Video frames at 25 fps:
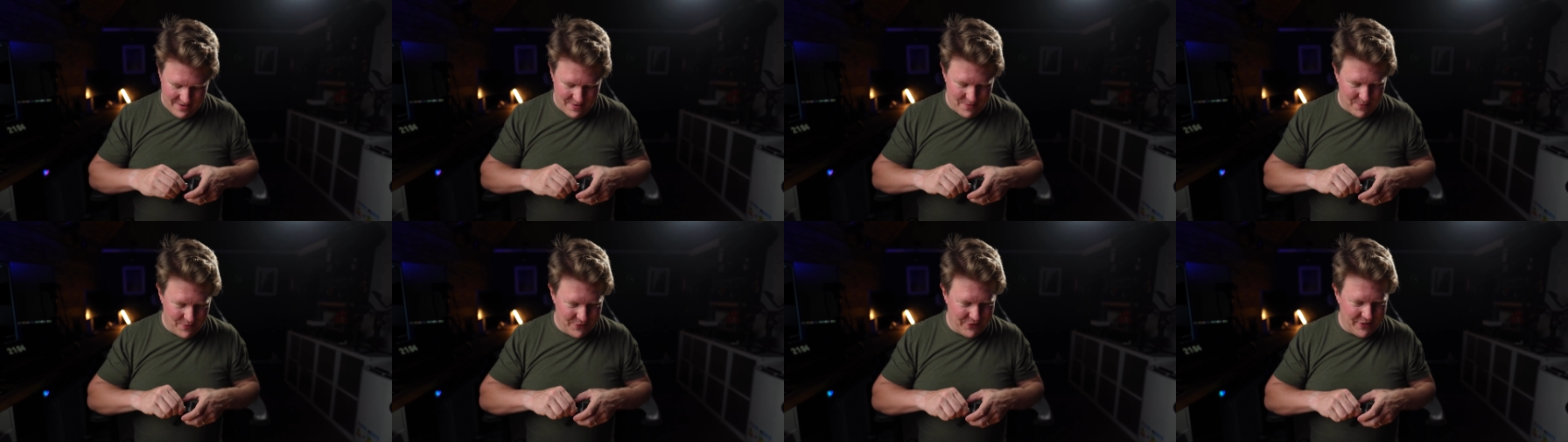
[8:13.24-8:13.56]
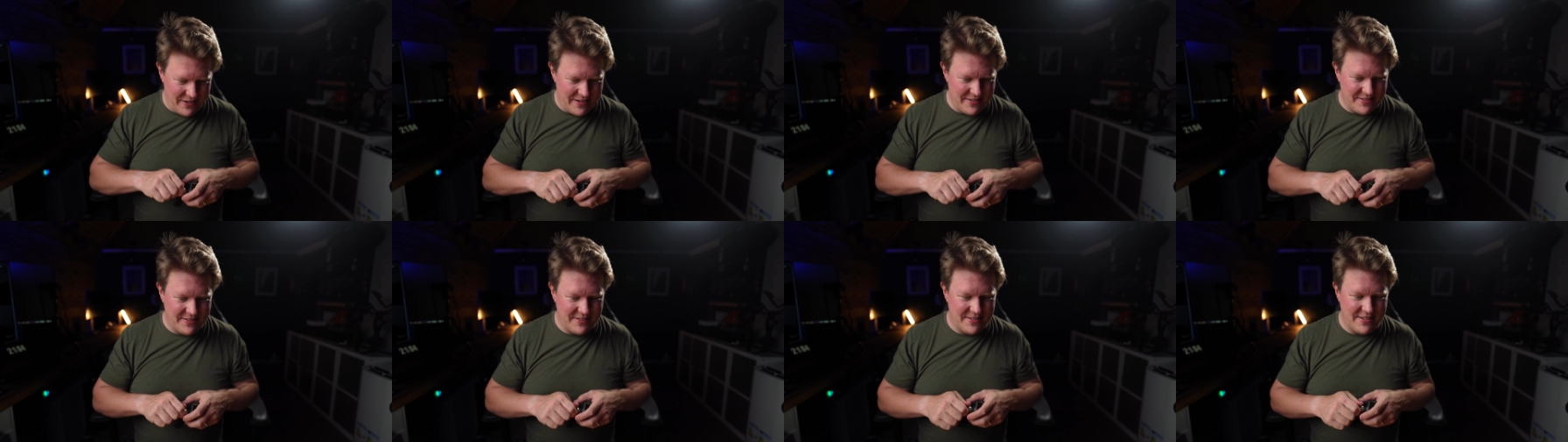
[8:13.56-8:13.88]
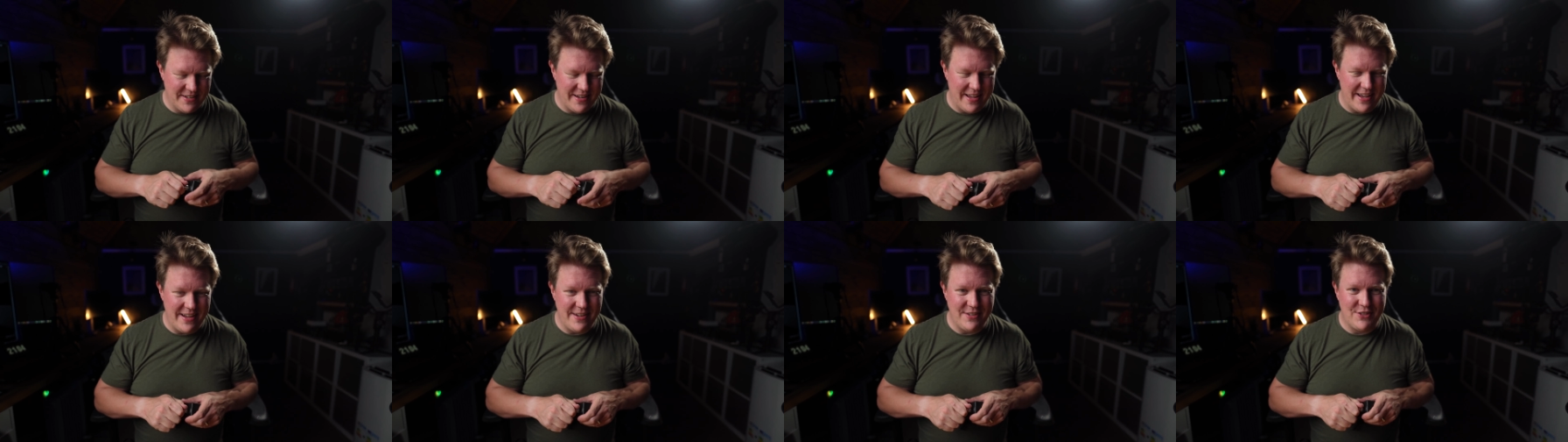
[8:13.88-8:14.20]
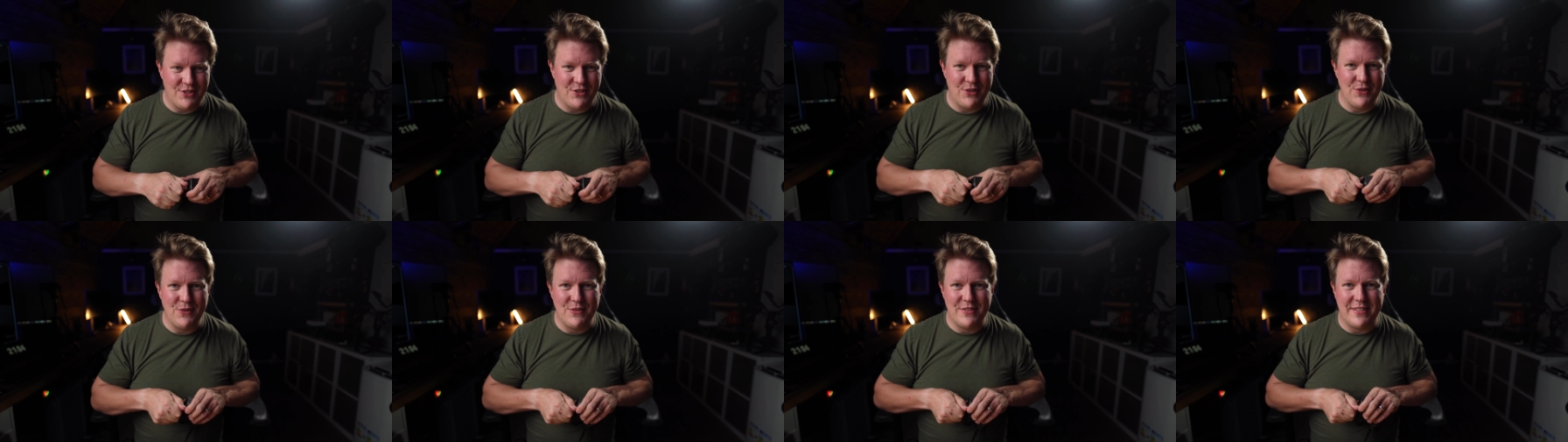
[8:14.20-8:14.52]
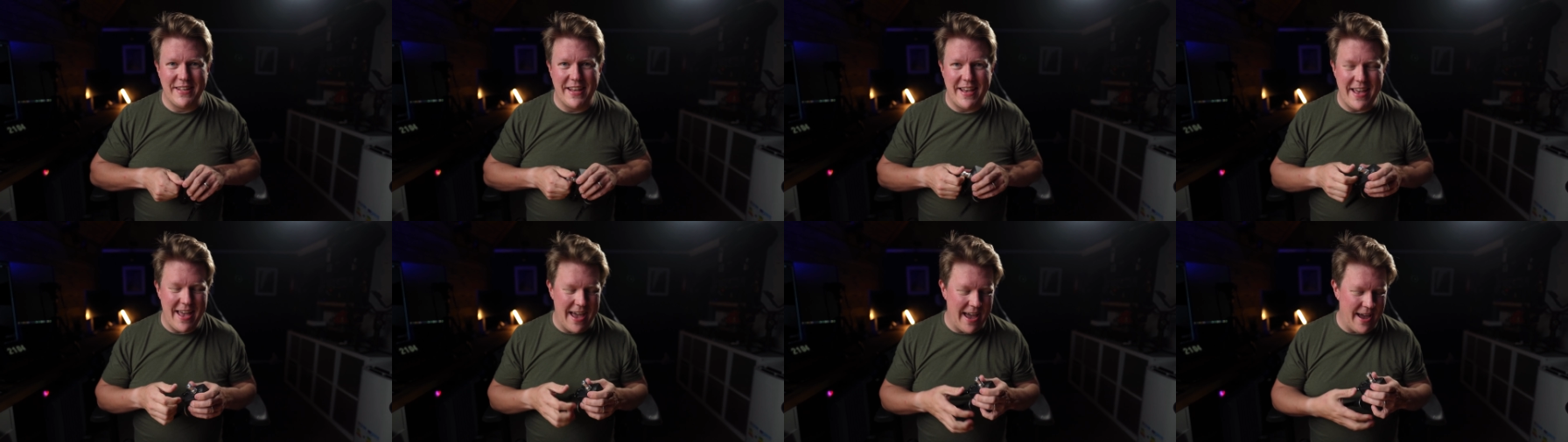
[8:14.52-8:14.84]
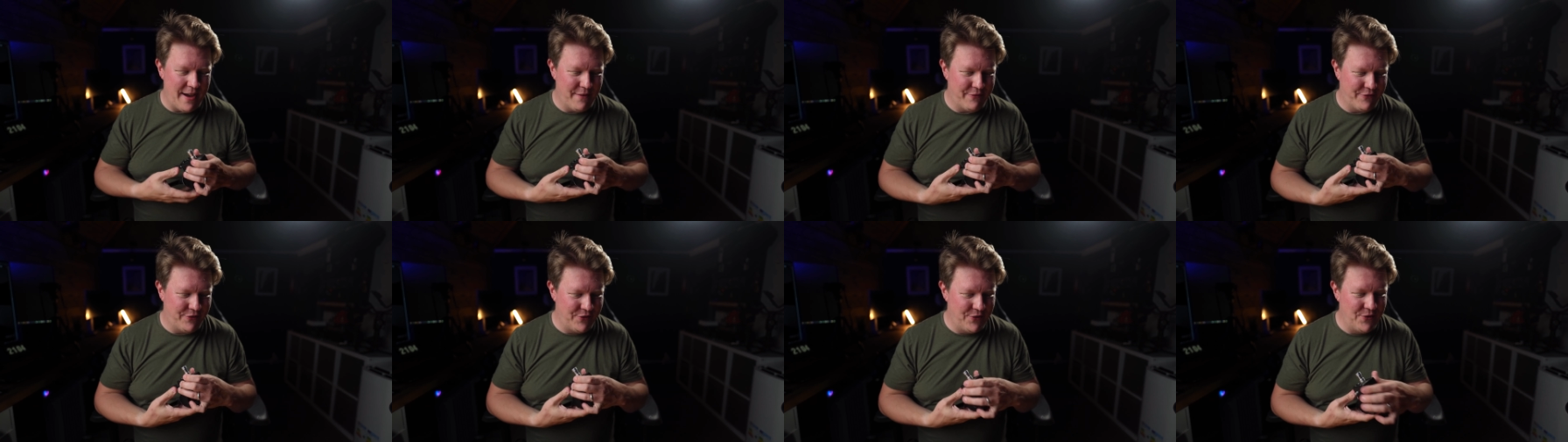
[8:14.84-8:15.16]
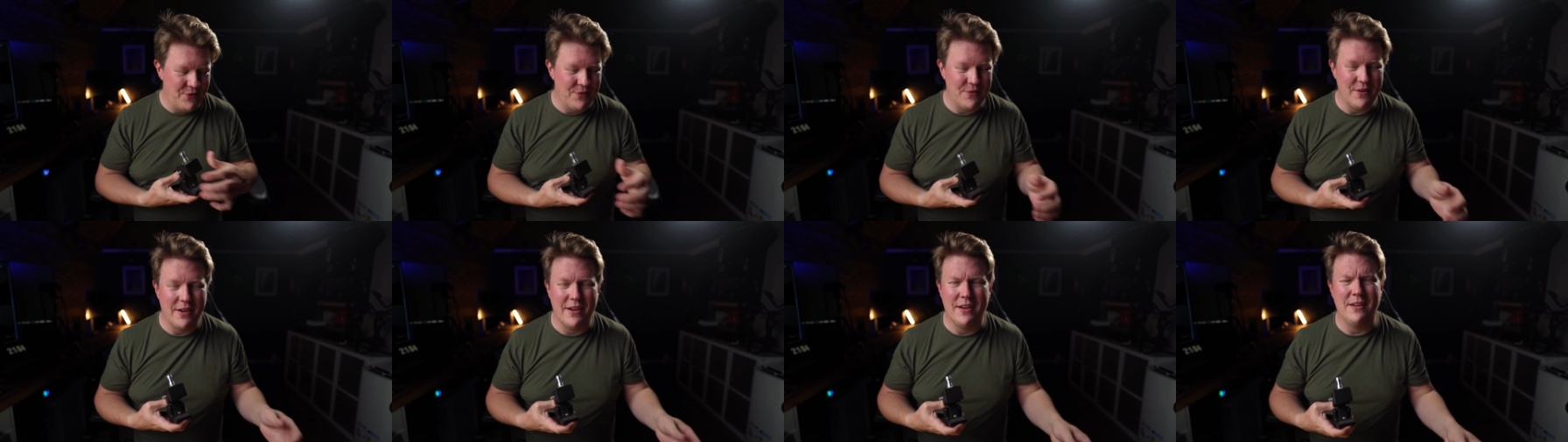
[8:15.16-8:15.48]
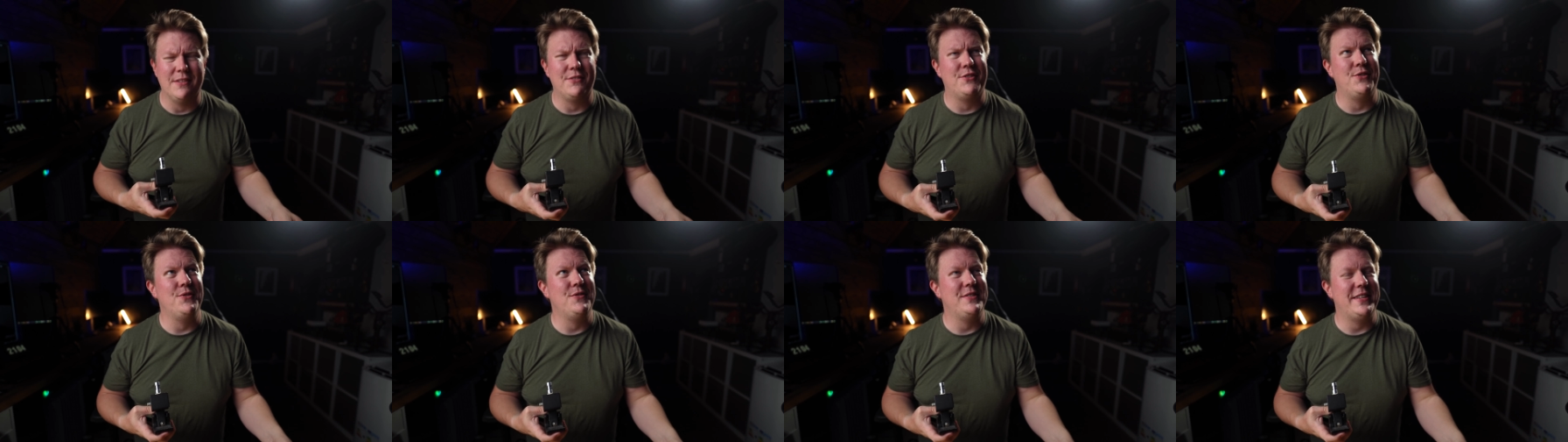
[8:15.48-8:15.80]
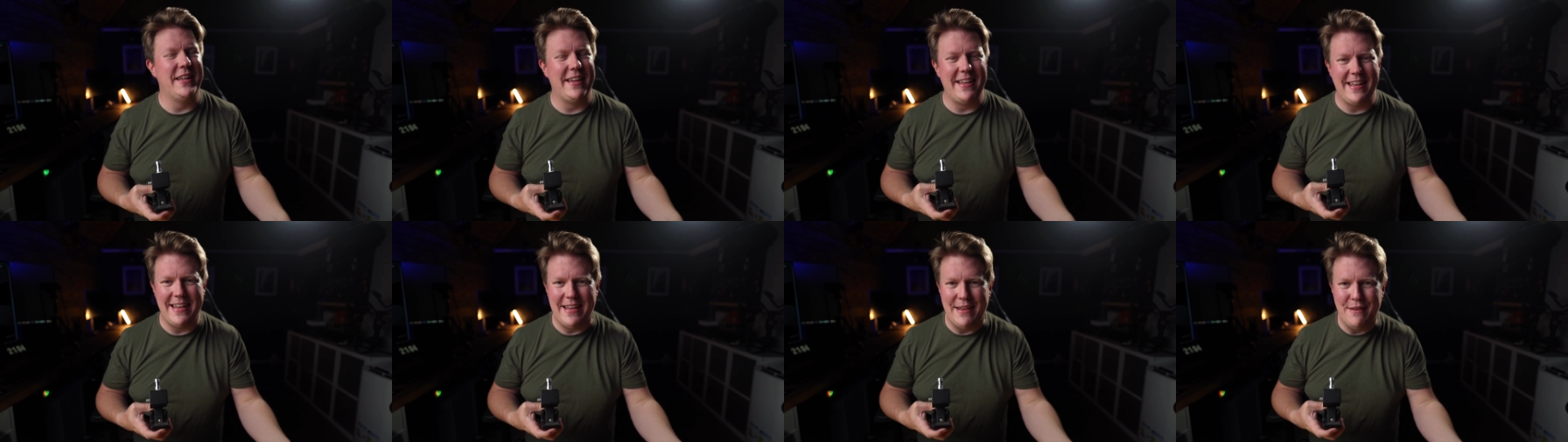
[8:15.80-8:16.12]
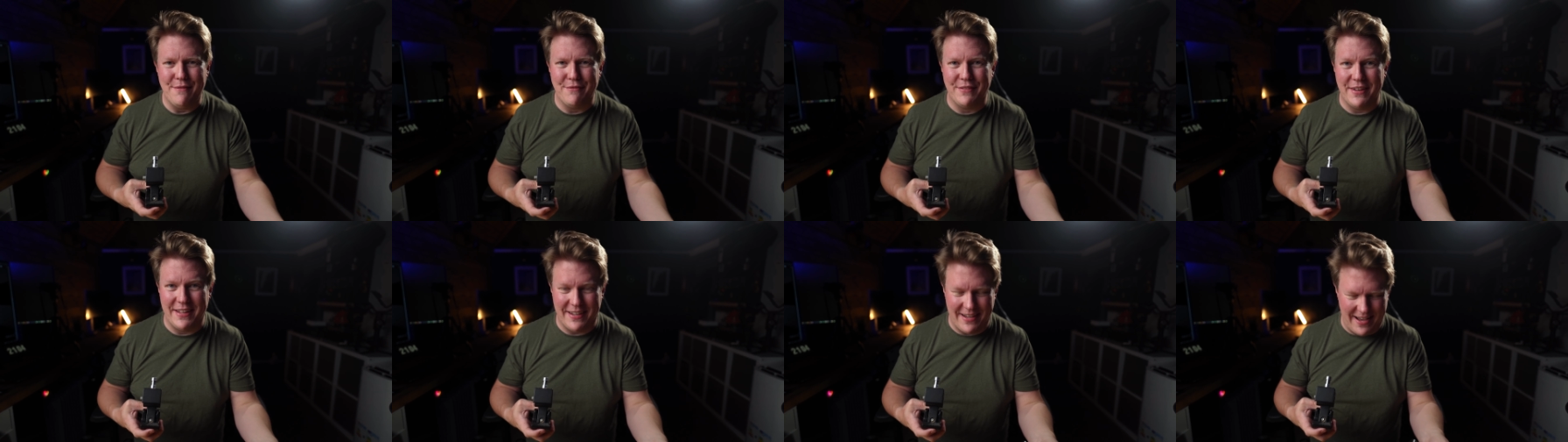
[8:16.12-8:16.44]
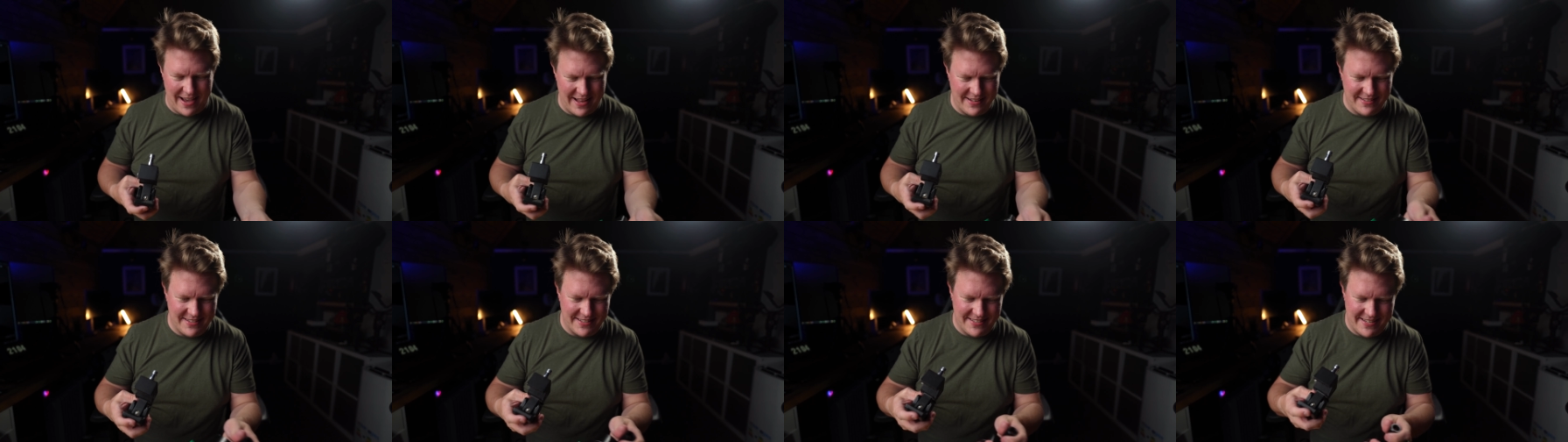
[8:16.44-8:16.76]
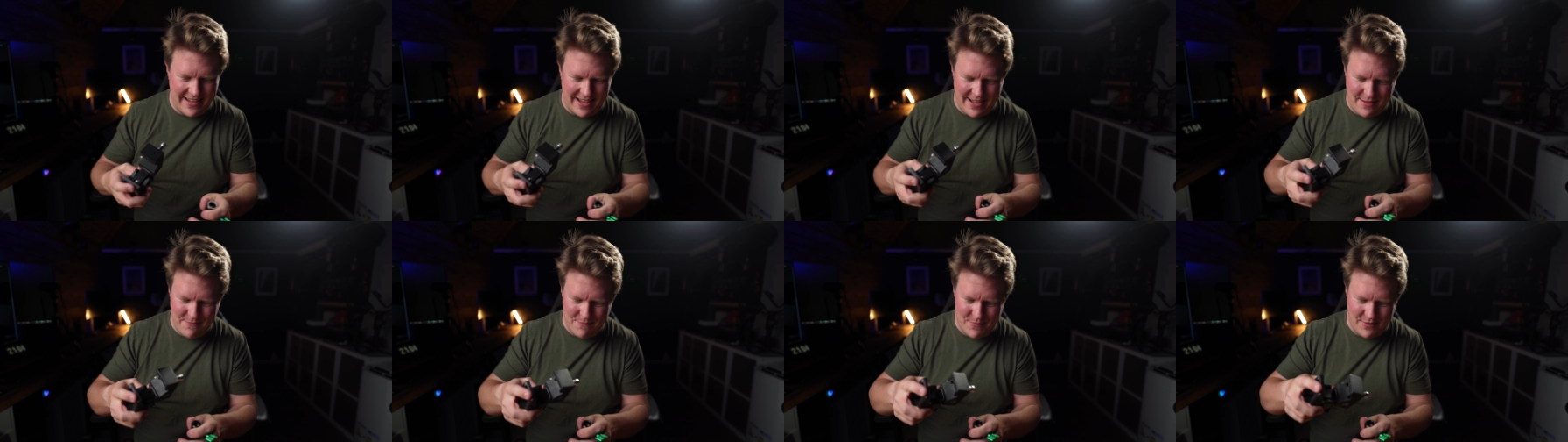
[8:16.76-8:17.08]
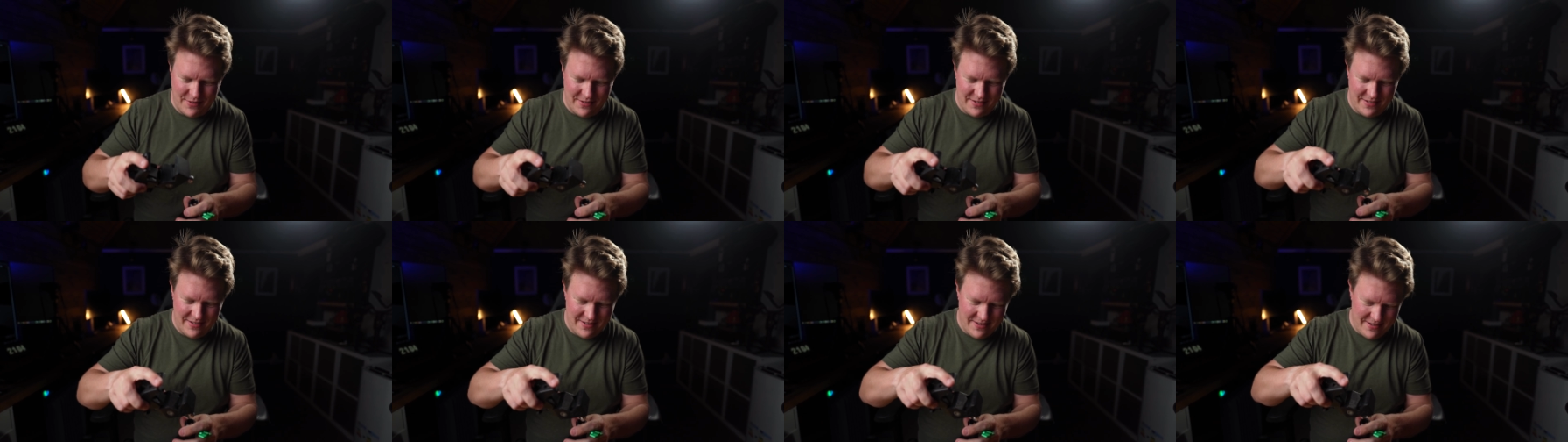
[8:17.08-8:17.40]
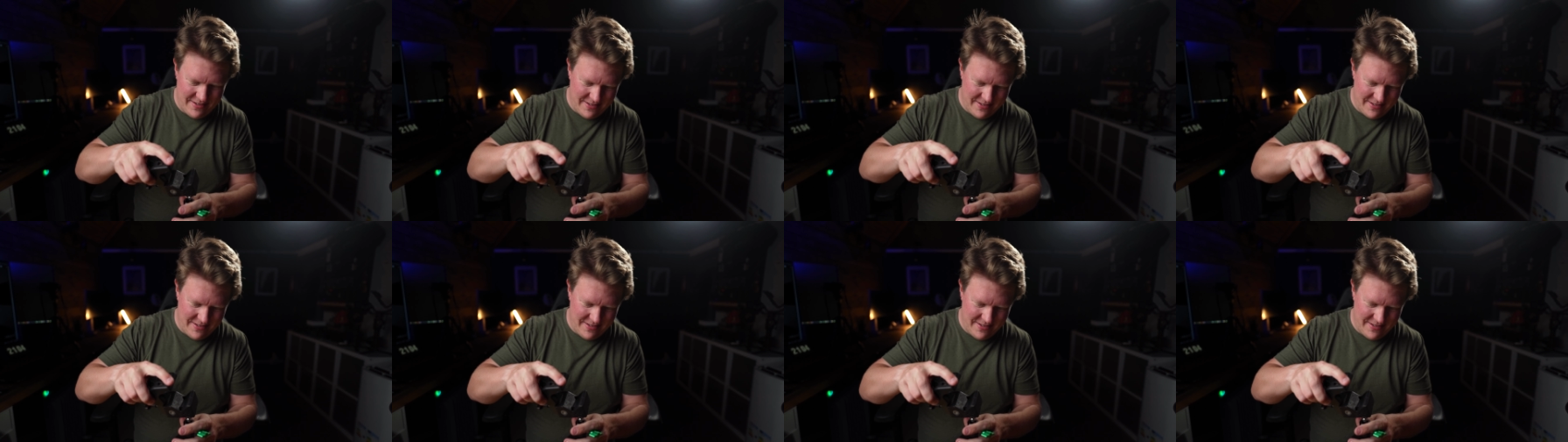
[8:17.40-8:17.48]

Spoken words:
what day is it today? Tuesday afternoon, Tuesday evening entertainment.